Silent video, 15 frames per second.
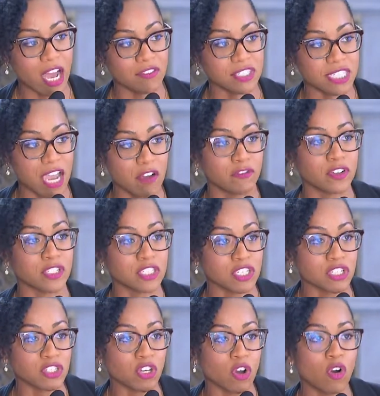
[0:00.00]
of San
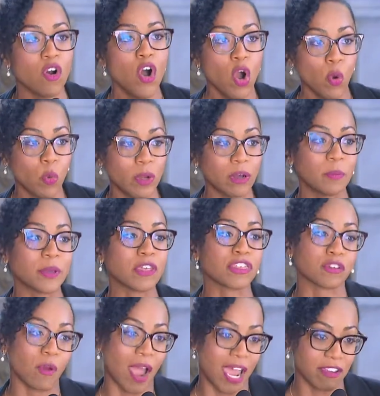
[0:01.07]
Francisco will be
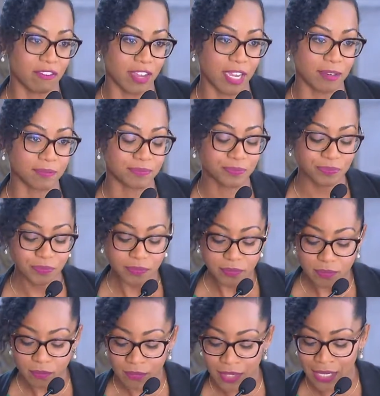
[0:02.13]
thriving.
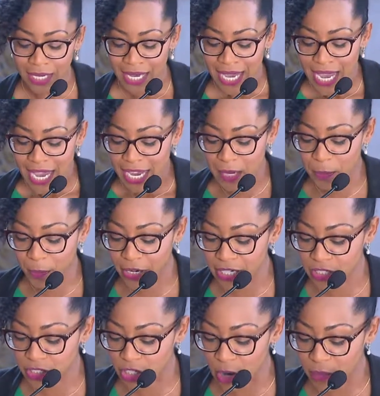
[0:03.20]
It
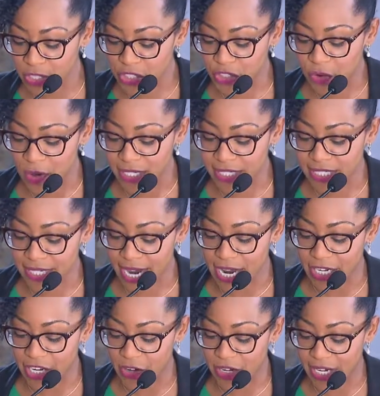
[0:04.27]
brings so much joy to
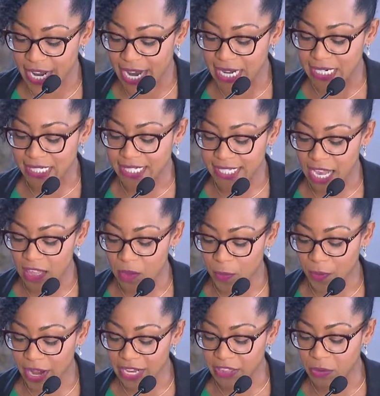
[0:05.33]
stand here today to
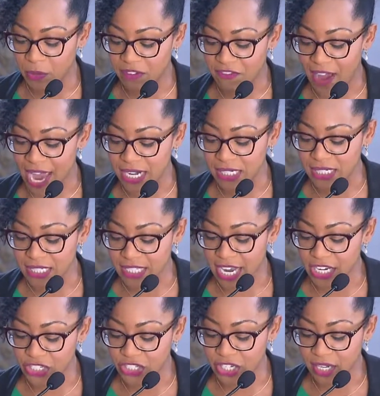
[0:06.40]
celebrate the
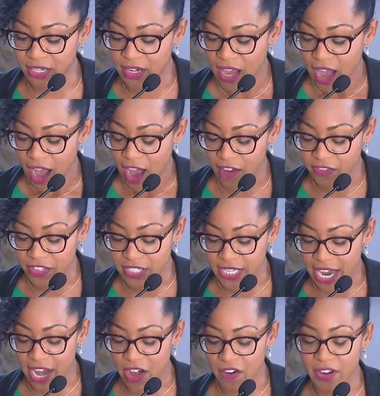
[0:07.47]
revitalization of this
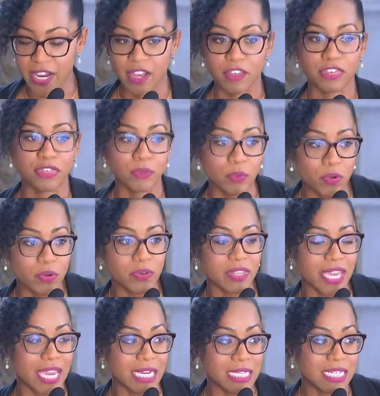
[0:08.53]
area through the
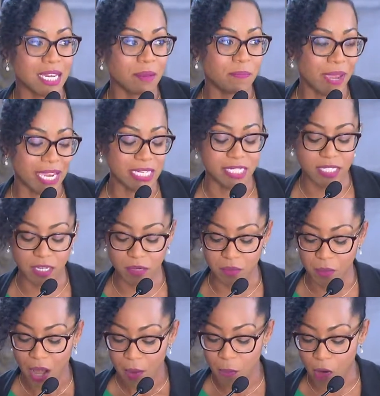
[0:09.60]
India Basin
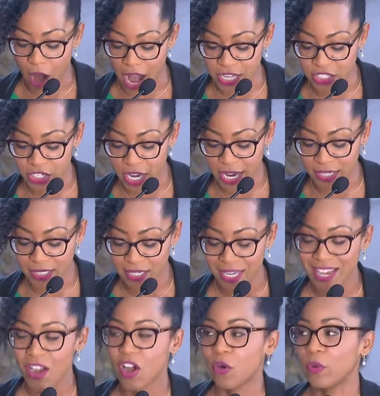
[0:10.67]
Project.
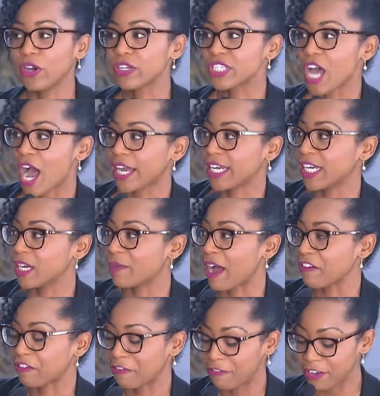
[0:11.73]
We're talking
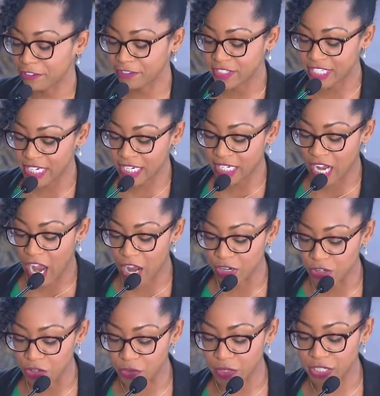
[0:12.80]
about
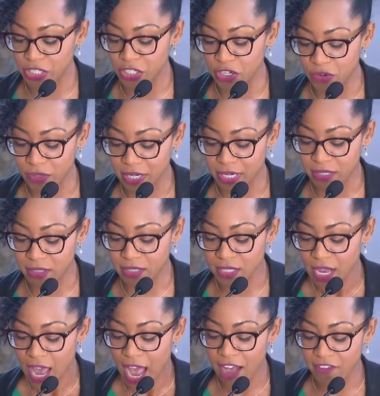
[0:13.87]
1,500 units
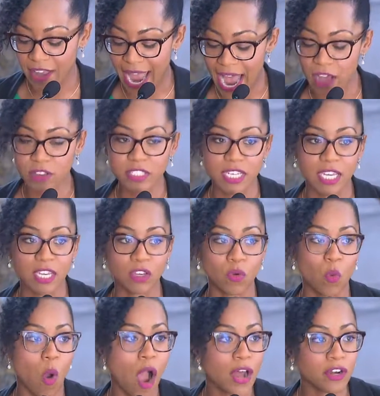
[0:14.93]
of housing,
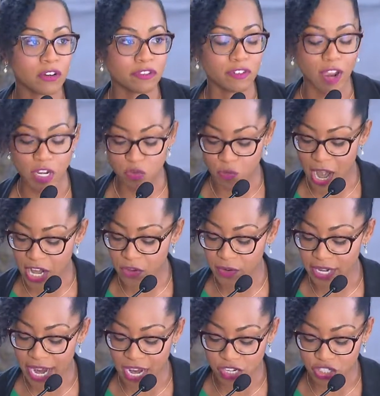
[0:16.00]
waterfront,
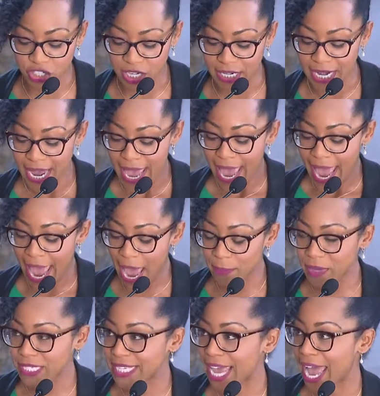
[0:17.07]
recreation,
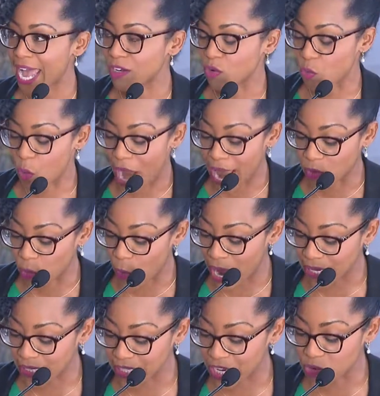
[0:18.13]
habitat, and
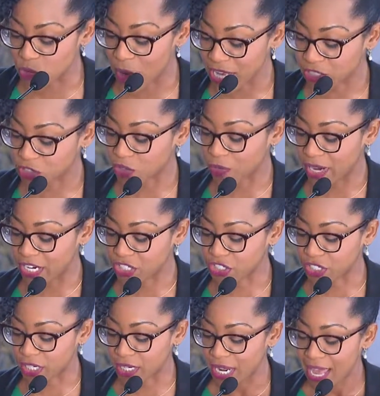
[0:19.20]
wetland
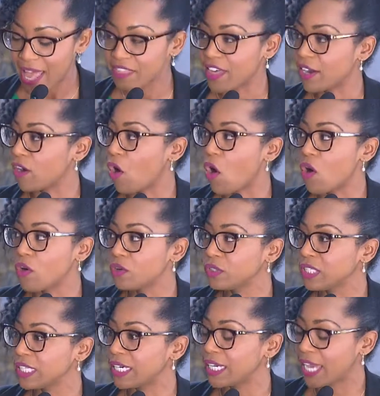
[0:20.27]
restoration that are
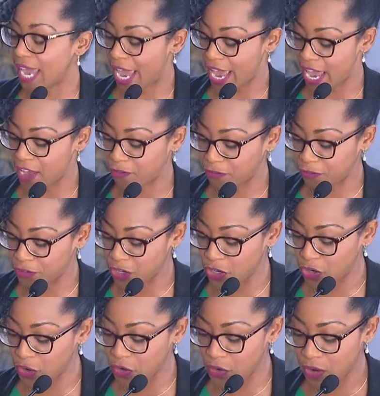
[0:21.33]
only a
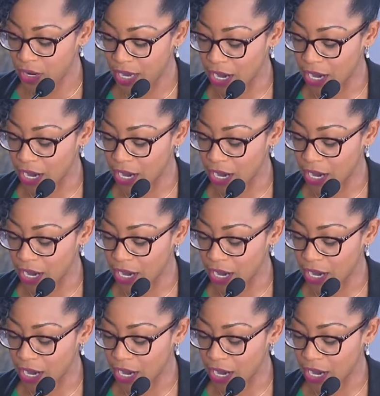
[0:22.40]
few